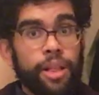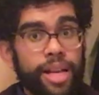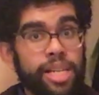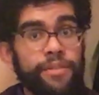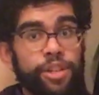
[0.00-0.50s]

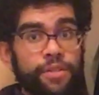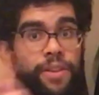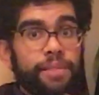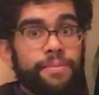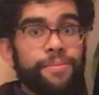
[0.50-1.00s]
That's another good
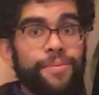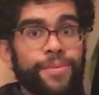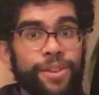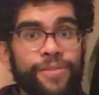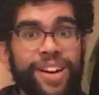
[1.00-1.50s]
thing.
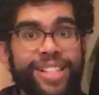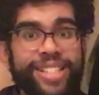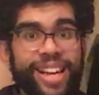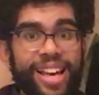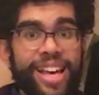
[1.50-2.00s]
You'll
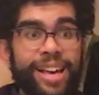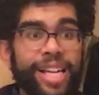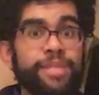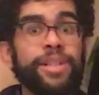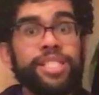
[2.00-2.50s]
find
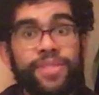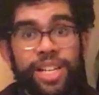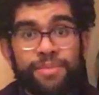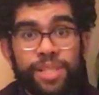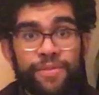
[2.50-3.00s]
expensive
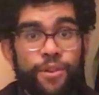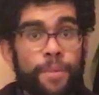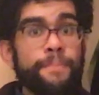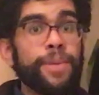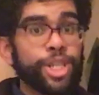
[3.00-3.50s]
items for
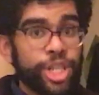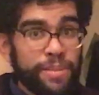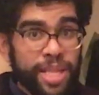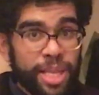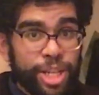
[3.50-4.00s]
much
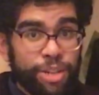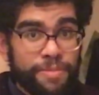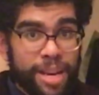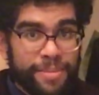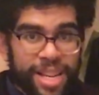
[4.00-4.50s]
cheaper than they should
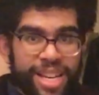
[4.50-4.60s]
be.